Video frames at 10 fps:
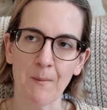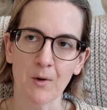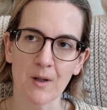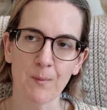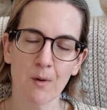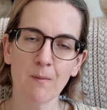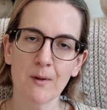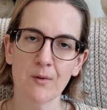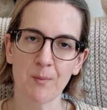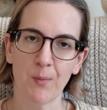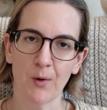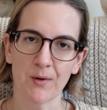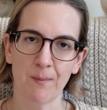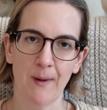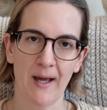I'm gonna probably
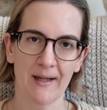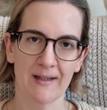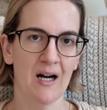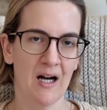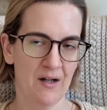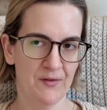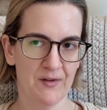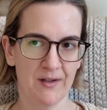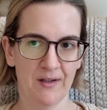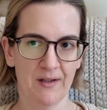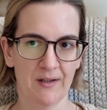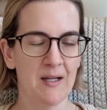report back after